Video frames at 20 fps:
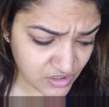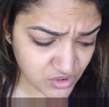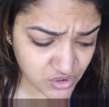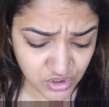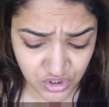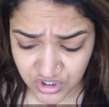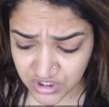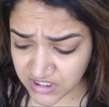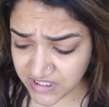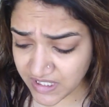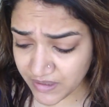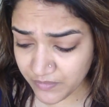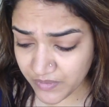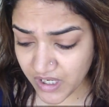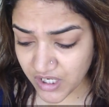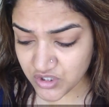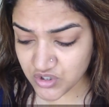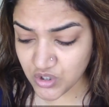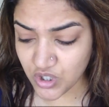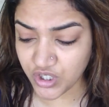So today we
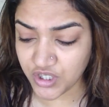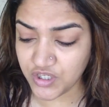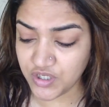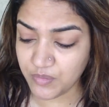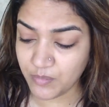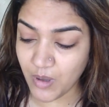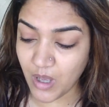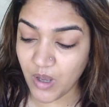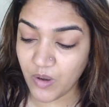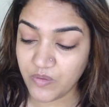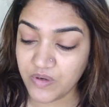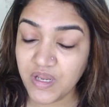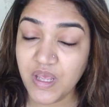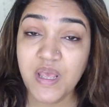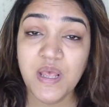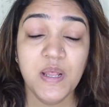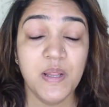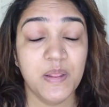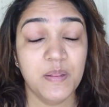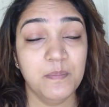are talking about
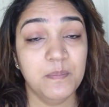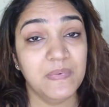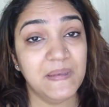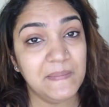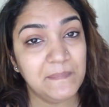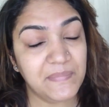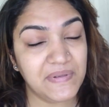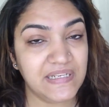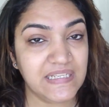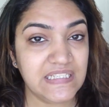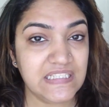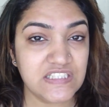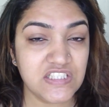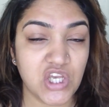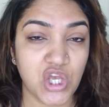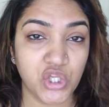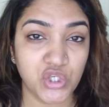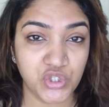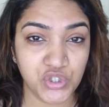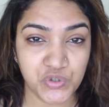the Maybelline's
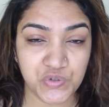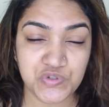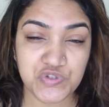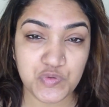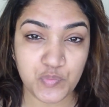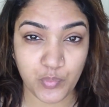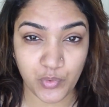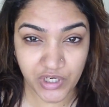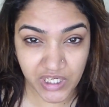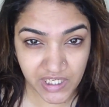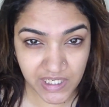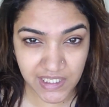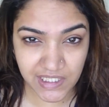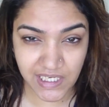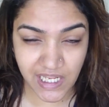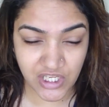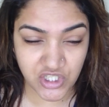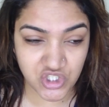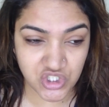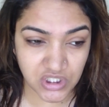a new spring
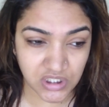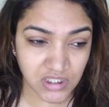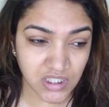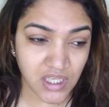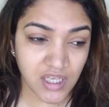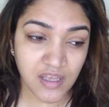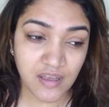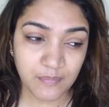collection.